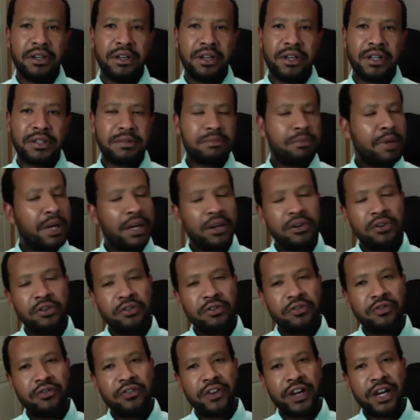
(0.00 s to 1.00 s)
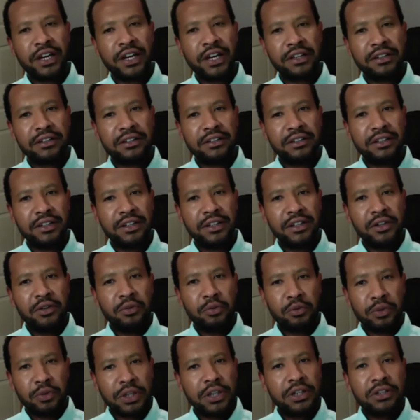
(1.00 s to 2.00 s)
As a matter of fact,
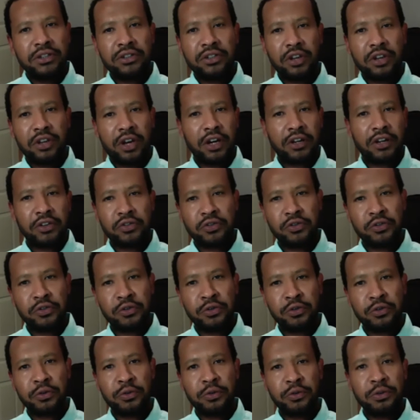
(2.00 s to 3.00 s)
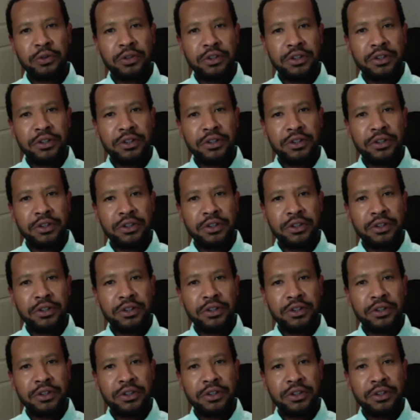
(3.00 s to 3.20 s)
when I talk to